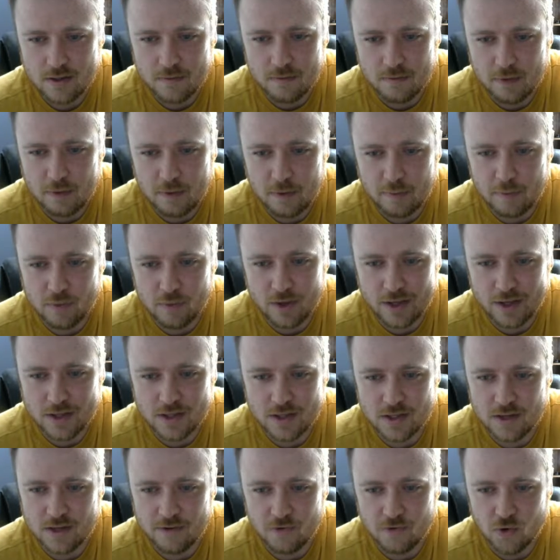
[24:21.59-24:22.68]
maybe play this
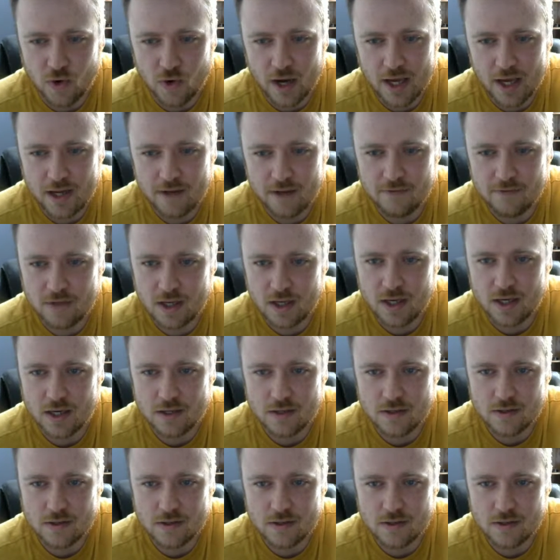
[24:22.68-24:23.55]
in a variety of things.